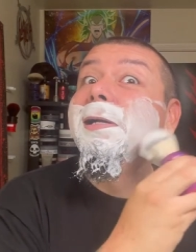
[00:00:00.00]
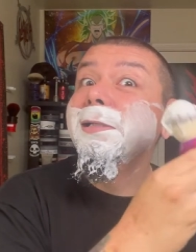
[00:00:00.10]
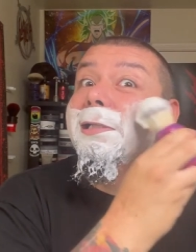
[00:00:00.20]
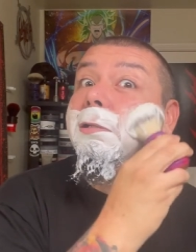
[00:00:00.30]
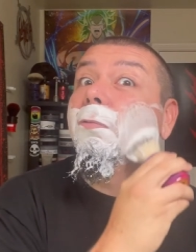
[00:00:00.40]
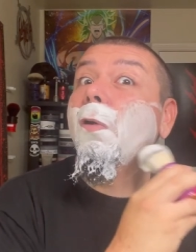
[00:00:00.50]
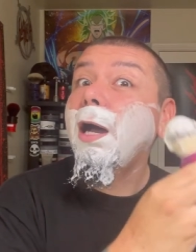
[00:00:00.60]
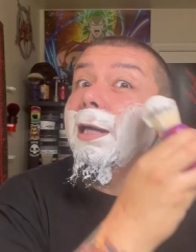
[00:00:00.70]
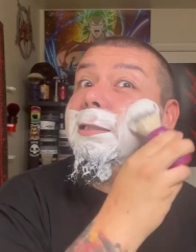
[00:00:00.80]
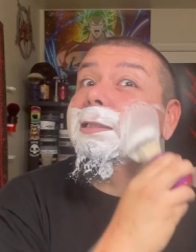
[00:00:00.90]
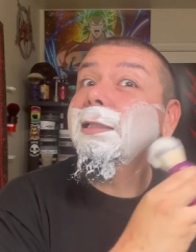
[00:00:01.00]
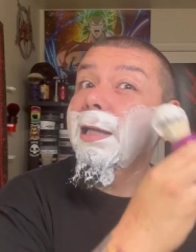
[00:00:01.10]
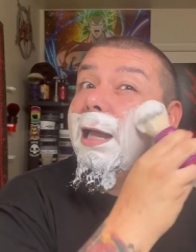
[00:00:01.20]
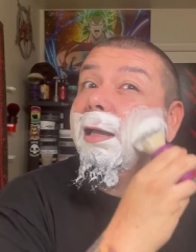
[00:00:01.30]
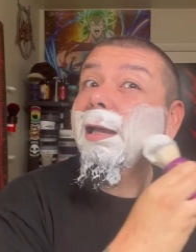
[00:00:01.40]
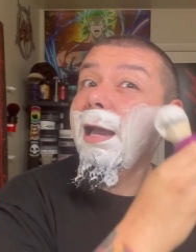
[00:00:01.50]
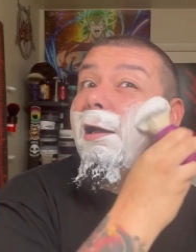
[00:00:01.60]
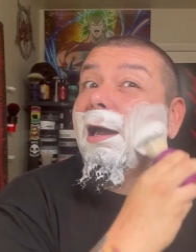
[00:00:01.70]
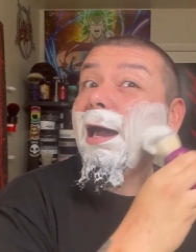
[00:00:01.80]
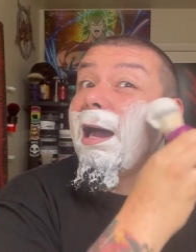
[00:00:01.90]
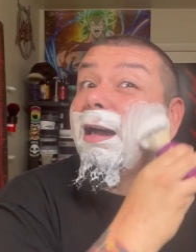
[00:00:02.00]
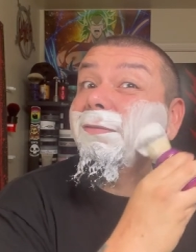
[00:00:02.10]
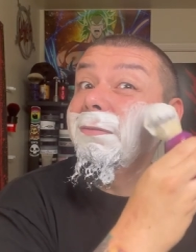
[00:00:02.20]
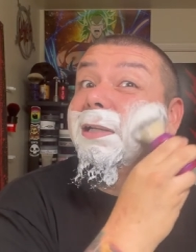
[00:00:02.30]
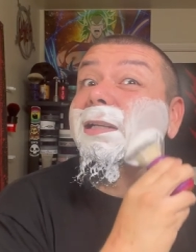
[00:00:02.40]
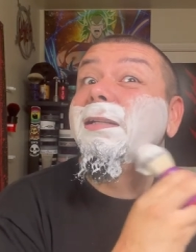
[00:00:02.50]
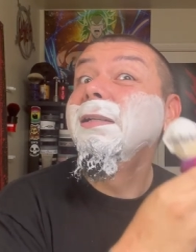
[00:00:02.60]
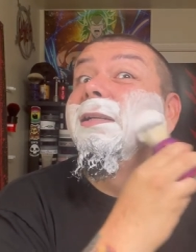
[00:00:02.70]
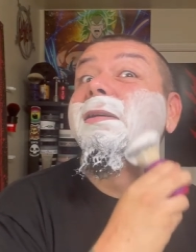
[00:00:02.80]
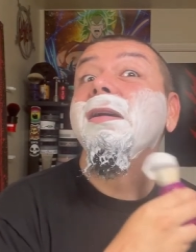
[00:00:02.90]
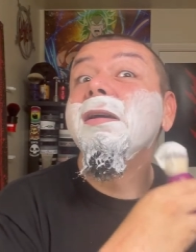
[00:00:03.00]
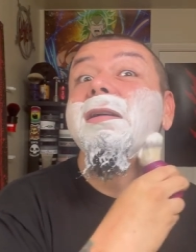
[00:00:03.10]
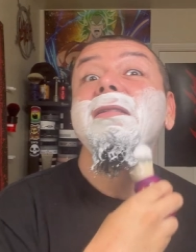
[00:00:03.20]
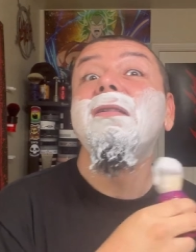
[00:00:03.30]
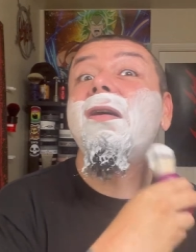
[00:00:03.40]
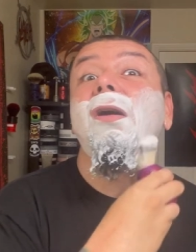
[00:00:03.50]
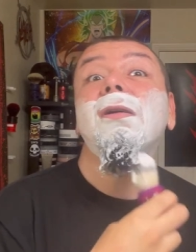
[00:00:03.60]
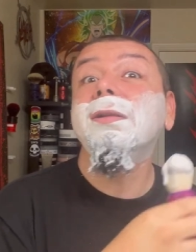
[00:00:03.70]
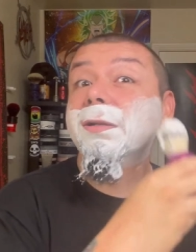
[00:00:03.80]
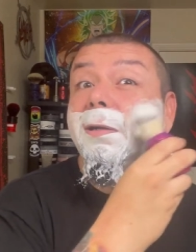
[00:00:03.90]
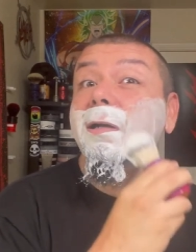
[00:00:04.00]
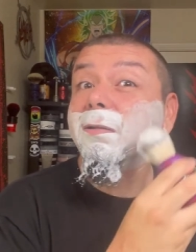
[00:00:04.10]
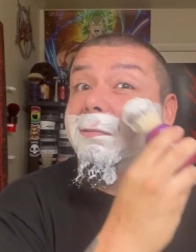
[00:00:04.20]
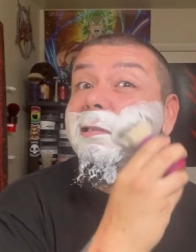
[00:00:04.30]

She walked half of it all on her own.